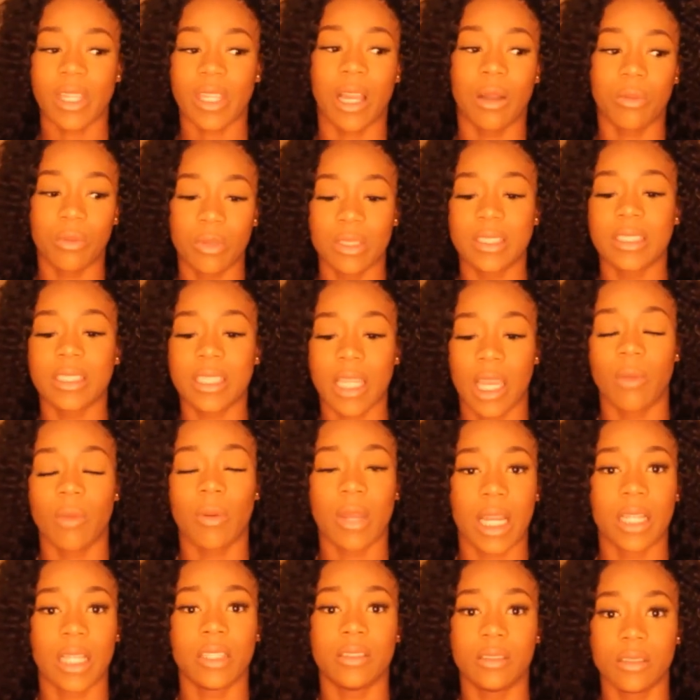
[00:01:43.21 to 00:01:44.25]
I would say when
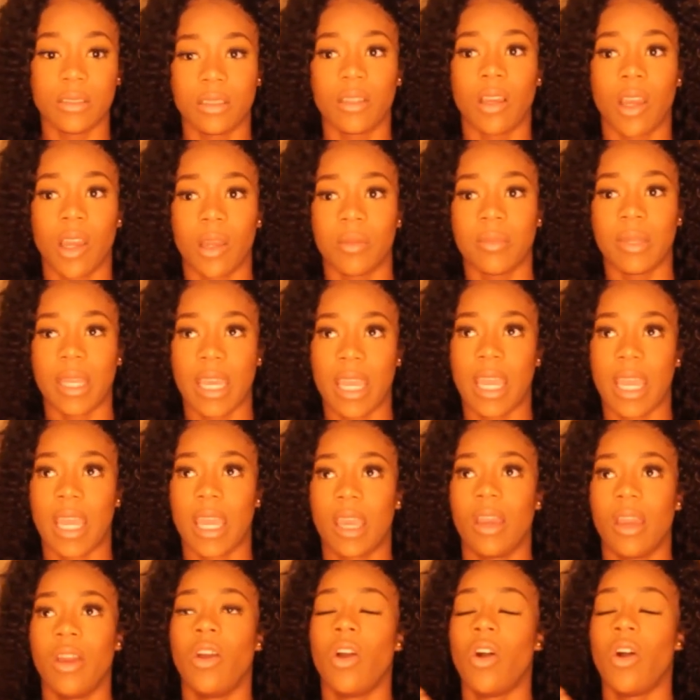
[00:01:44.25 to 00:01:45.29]
I do comb the hair,